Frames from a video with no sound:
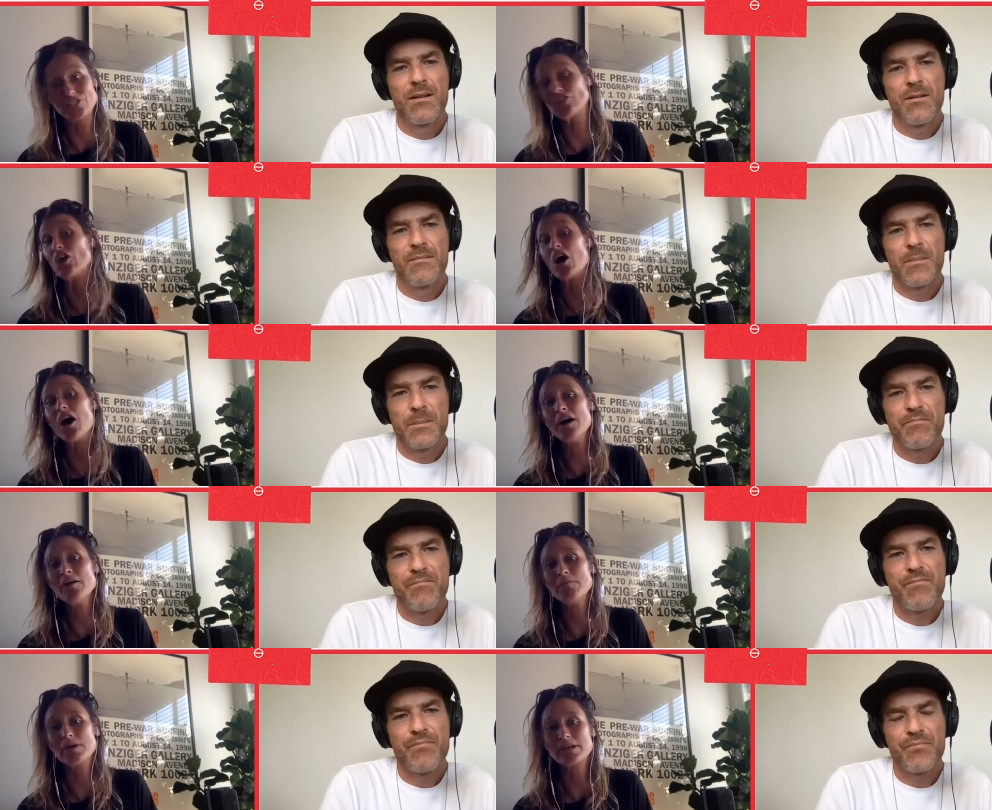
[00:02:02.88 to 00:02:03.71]

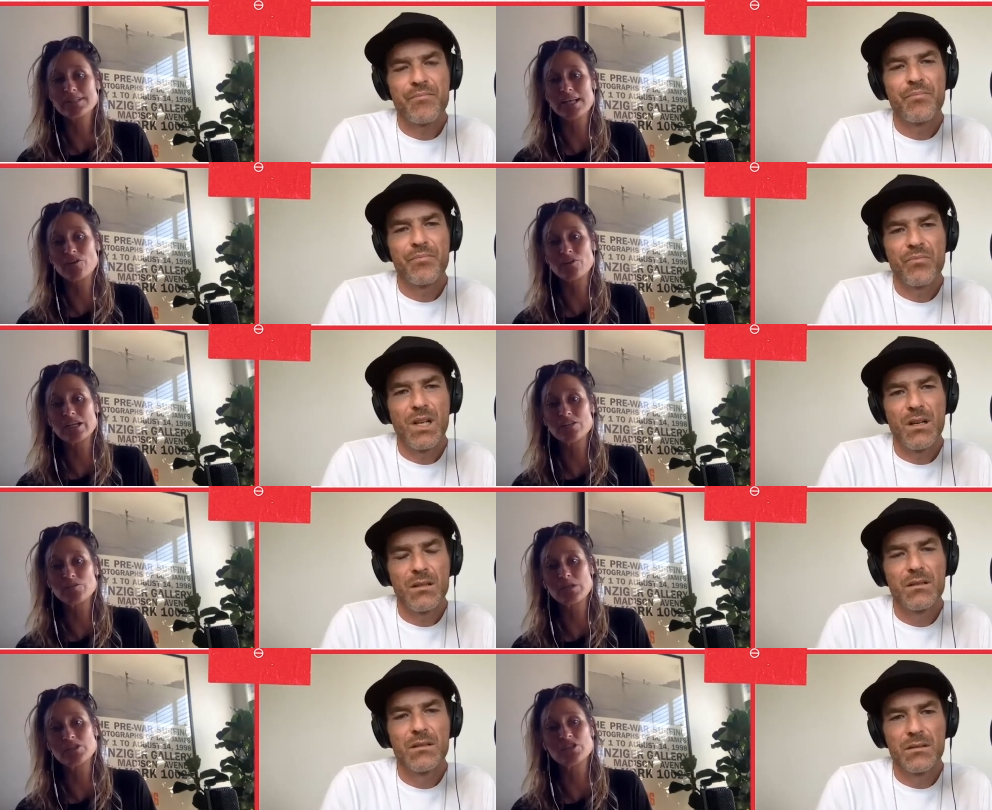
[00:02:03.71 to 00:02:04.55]
Speaker 1: lot because I don't get as
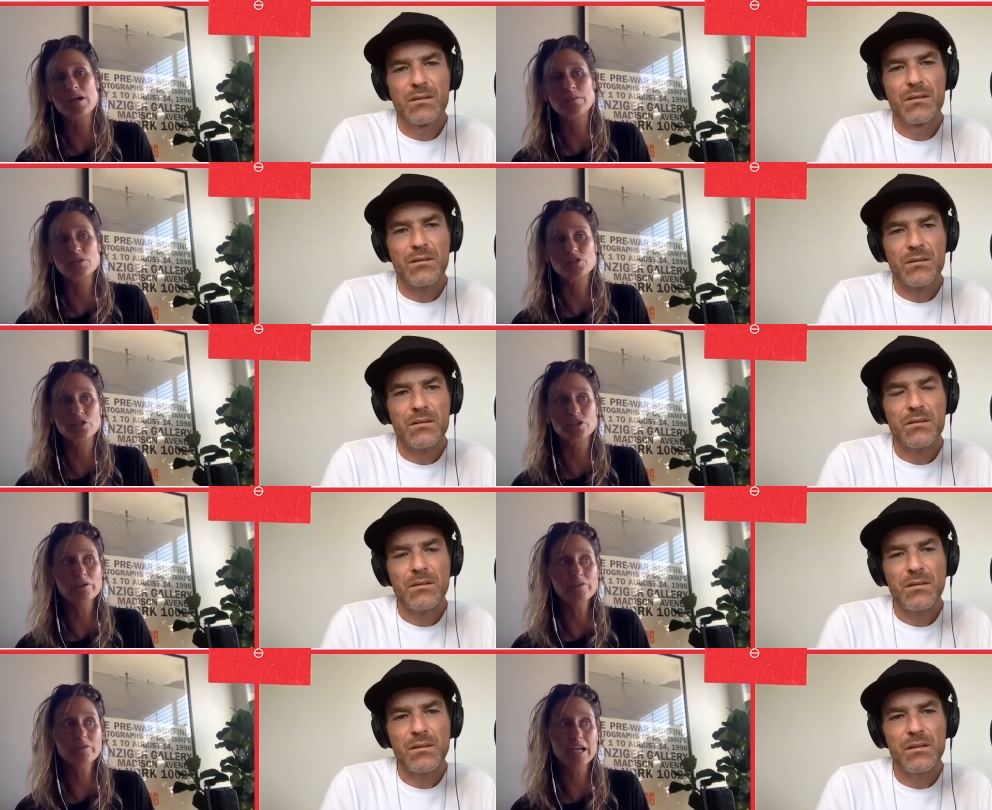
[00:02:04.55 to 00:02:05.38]
much time to
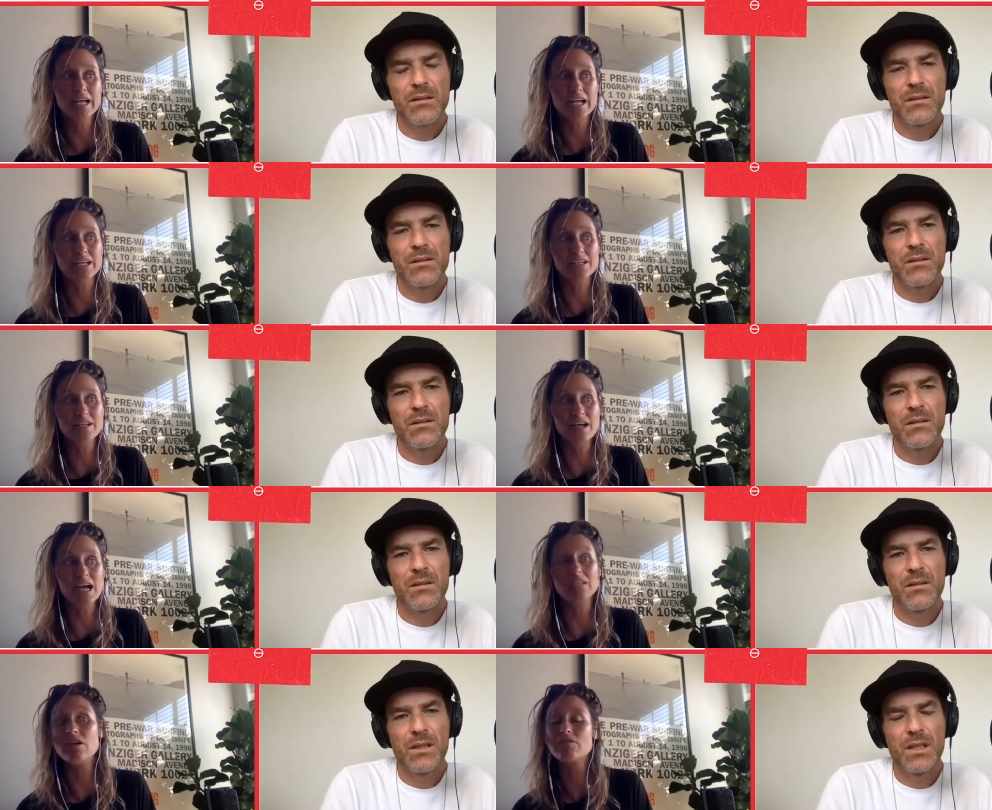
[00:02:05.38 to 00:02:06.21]
surf, and I
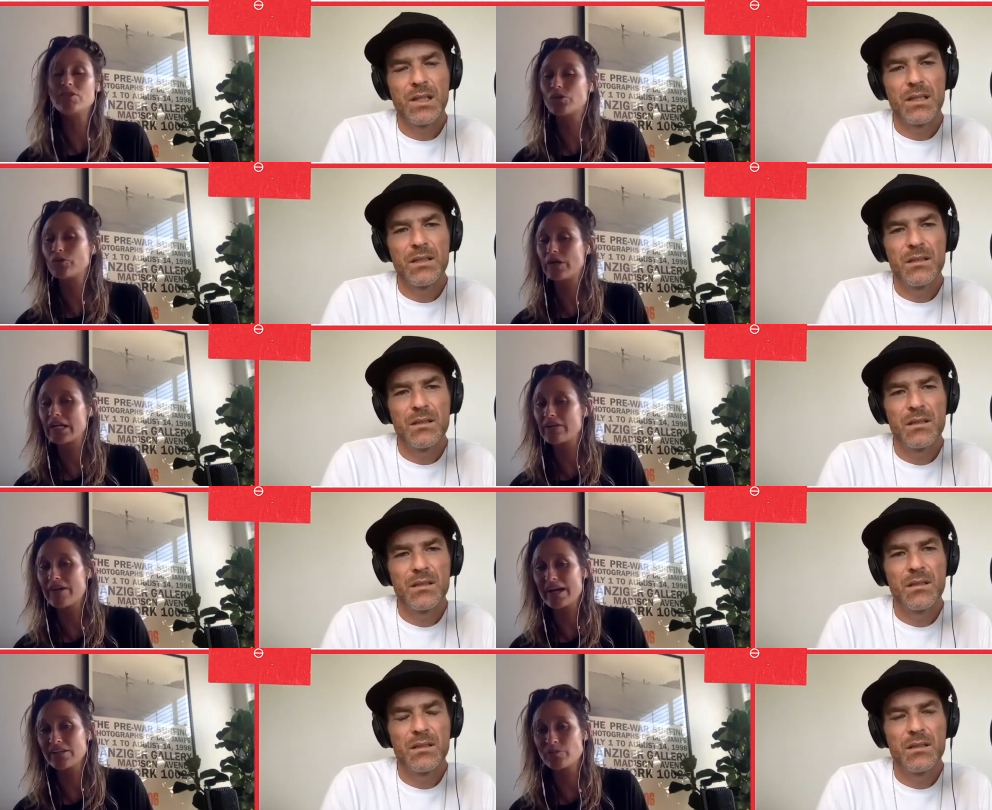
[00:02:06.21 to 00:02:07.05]
love the creative
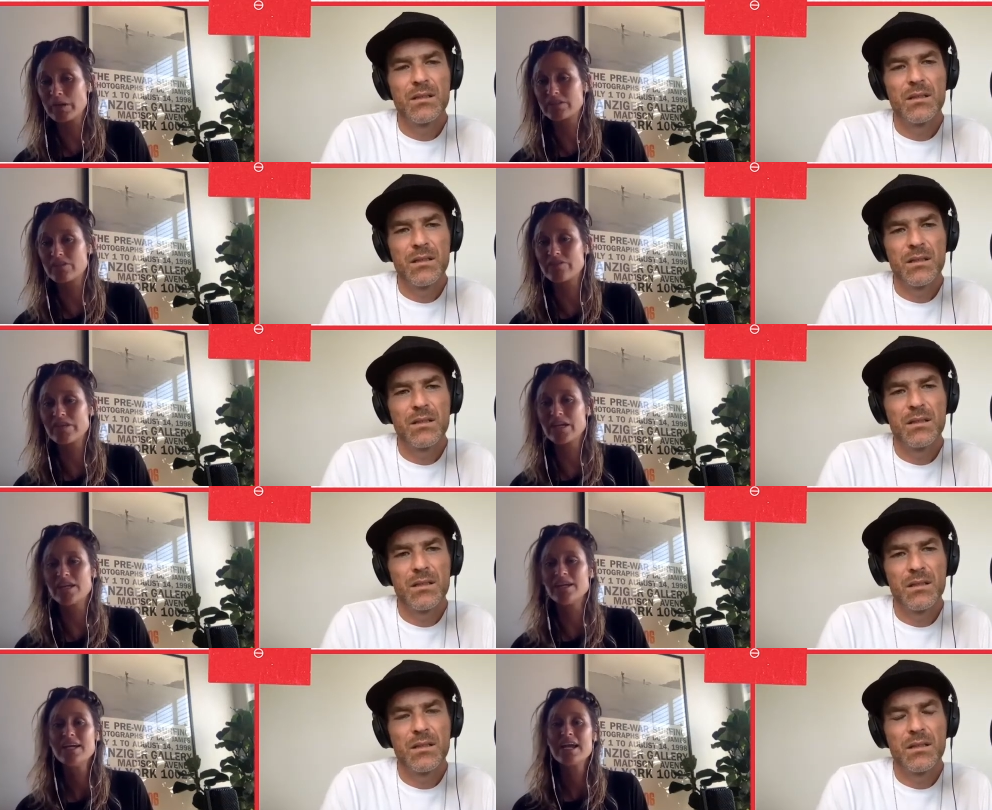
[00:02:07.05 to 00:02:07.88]
aspect of it.
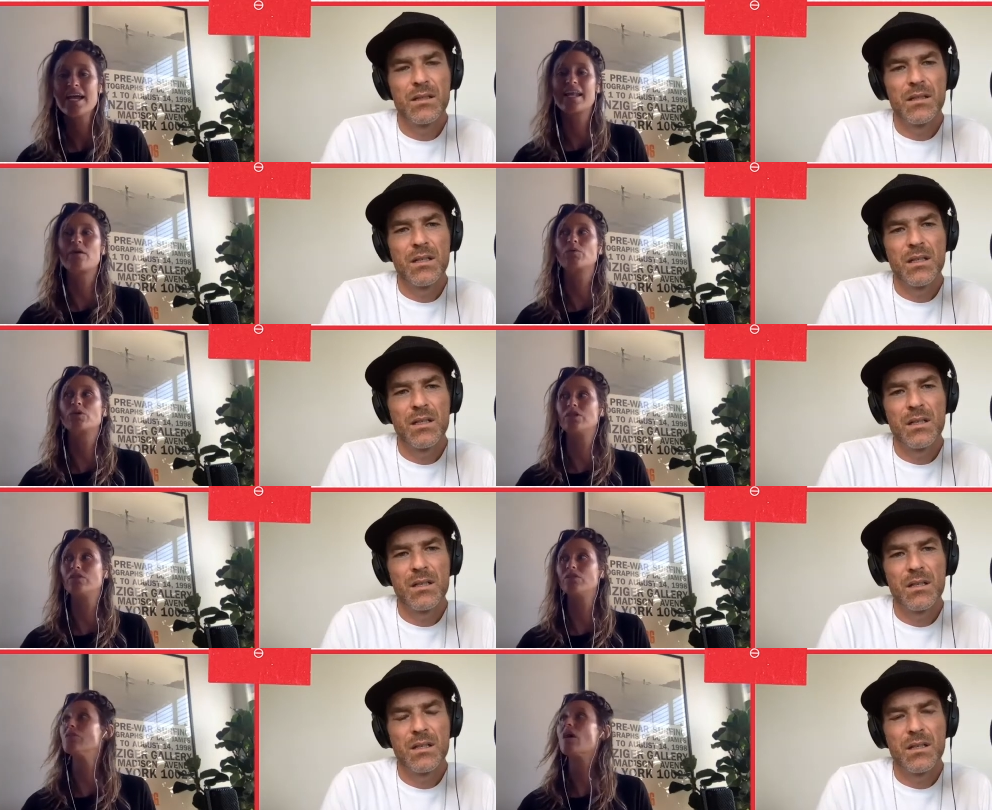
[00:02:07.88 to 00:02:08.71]
And I would
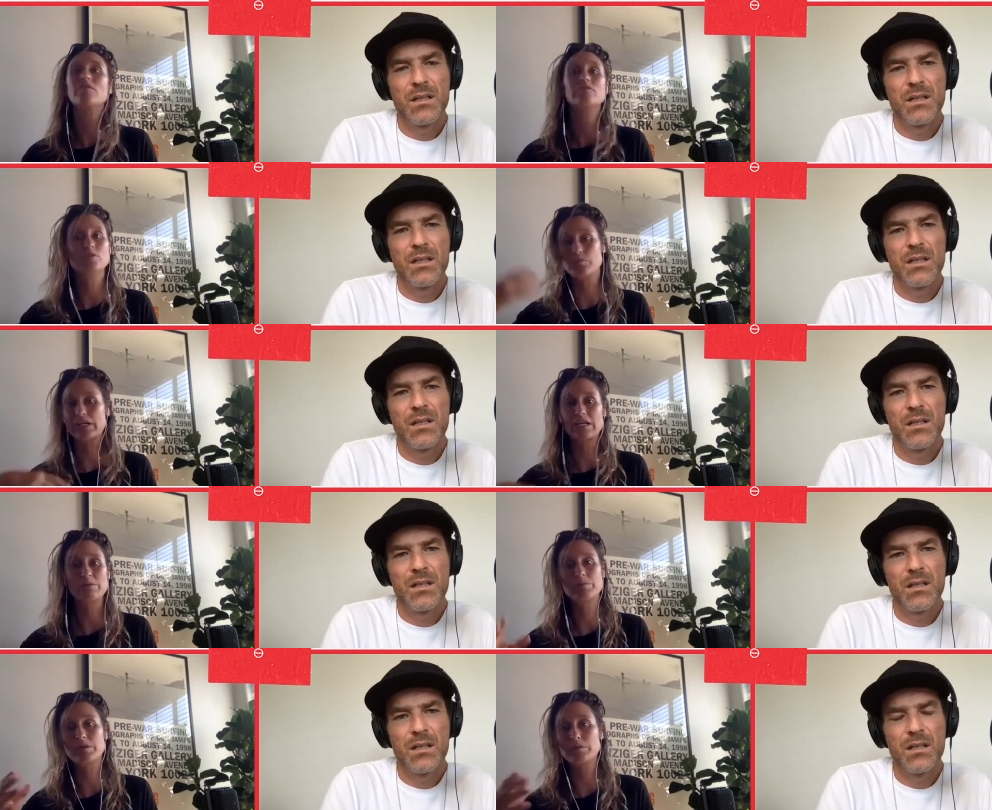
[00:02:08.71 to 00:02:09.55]
love to bring in
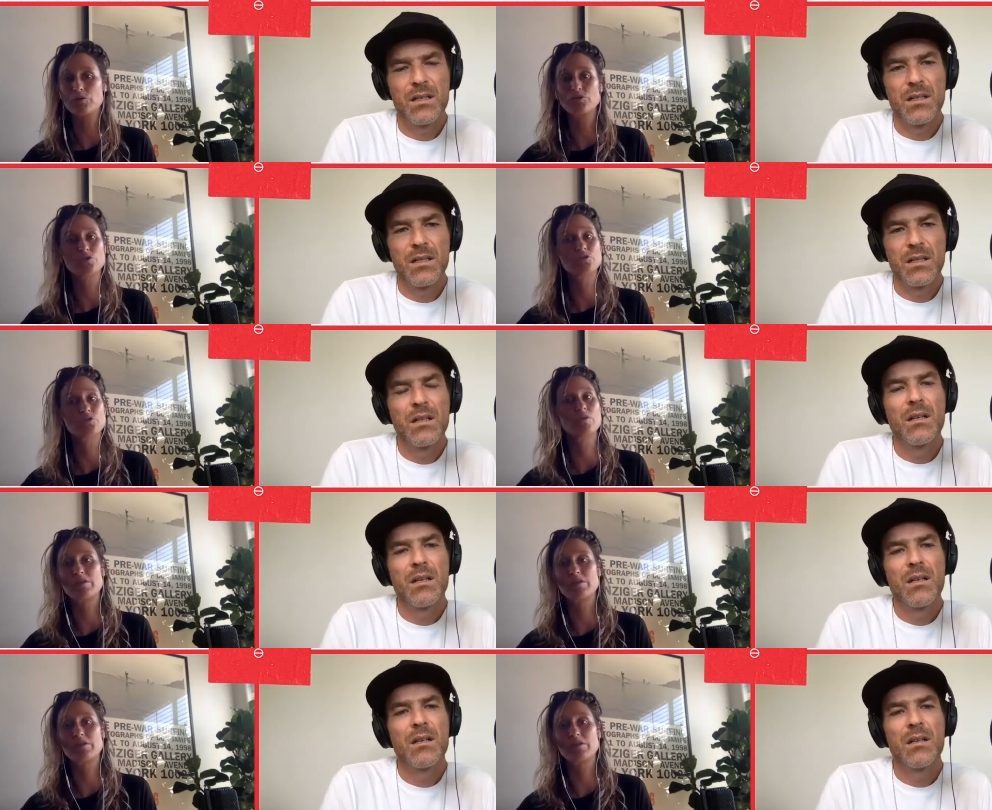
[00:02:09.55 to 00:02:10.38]
people to run
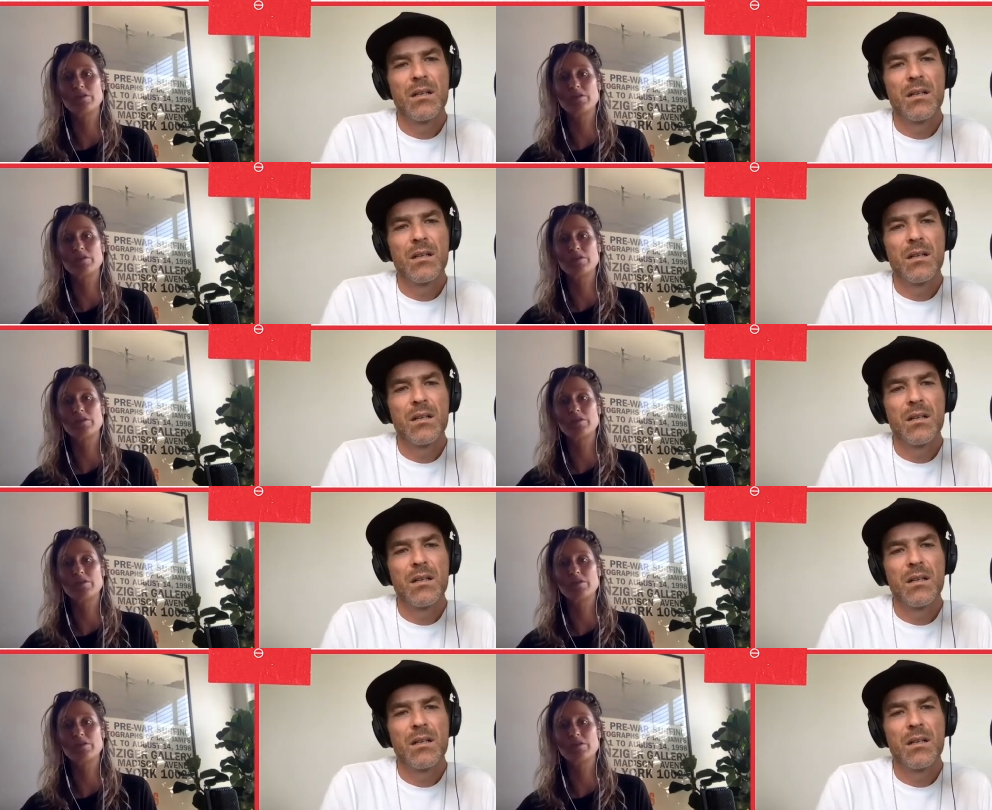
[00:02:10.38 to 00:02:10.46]
the